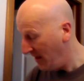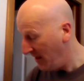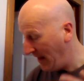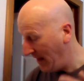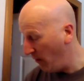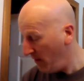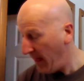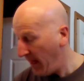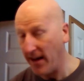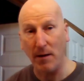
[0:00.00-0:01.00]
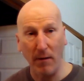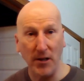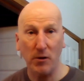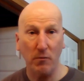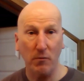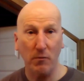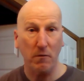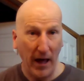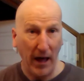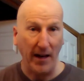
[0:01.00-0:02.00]
Now, as I mentioned with
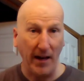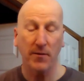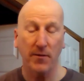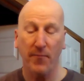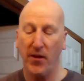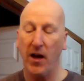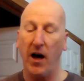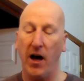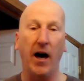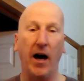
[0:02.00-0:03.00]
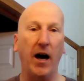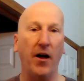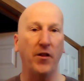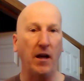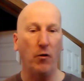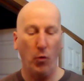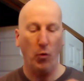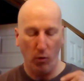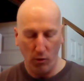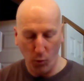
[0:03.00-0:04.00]
blades, the
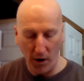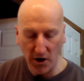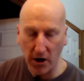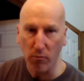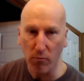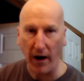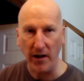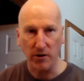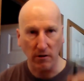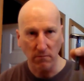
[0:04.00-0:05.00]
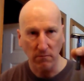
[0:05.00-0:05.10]
Weishi razor